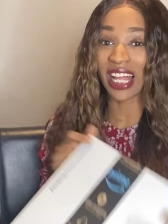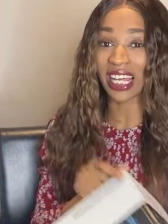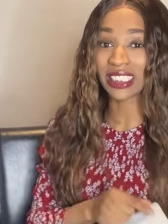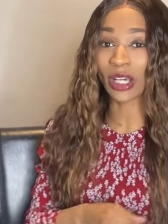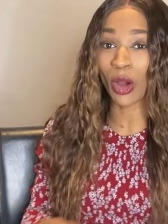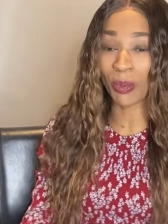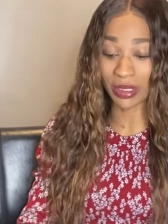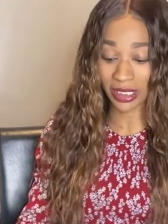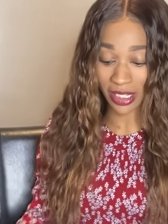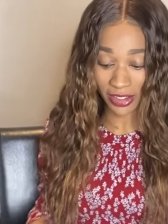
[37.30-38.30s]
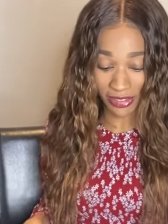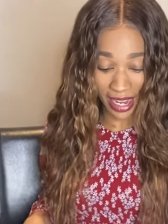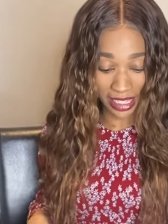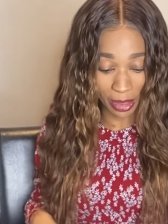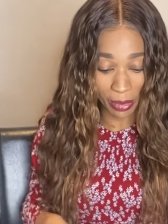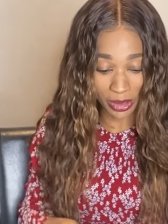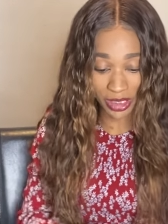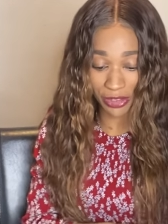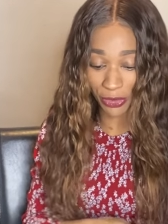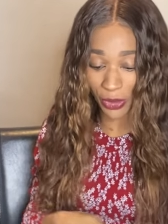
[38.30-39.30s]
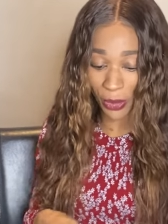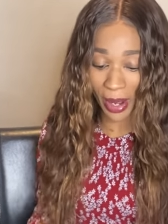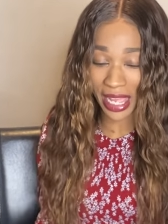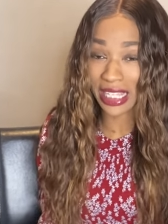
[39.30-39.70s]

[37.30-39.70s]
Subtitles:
I like to open stuff like the most difficult way.